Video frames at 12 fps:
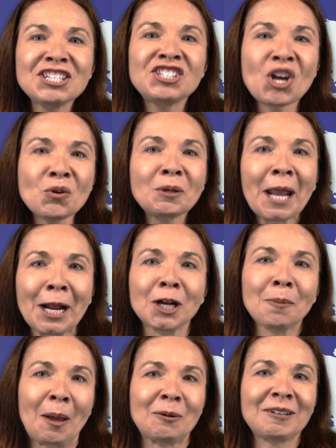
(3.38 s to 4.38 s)
citizens don't
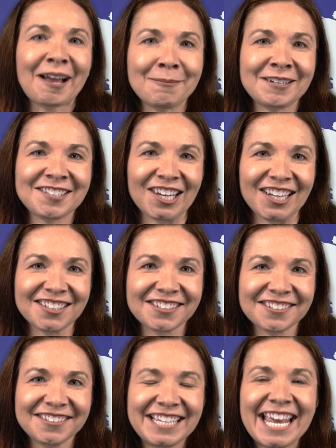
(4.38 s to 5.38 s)
care about climate change.
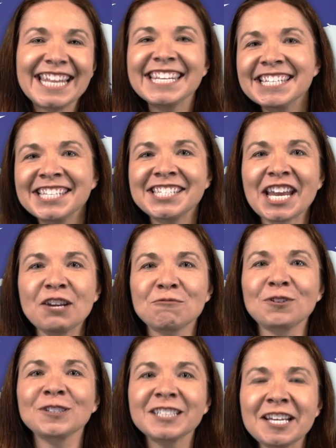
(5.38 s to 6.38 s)
This state
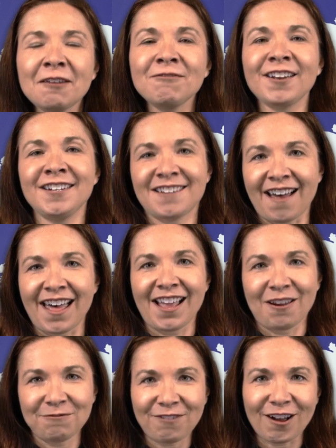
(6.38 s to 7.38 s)
will live and
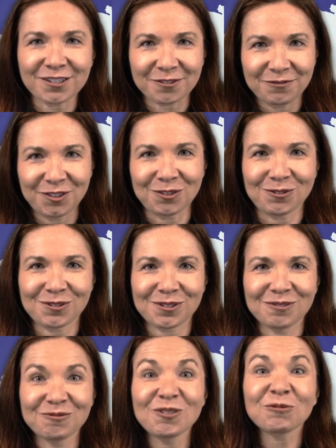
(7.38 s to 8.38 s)
die on fossil
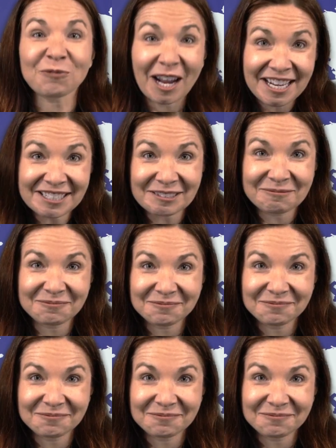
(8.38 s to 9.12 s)
fuels, right?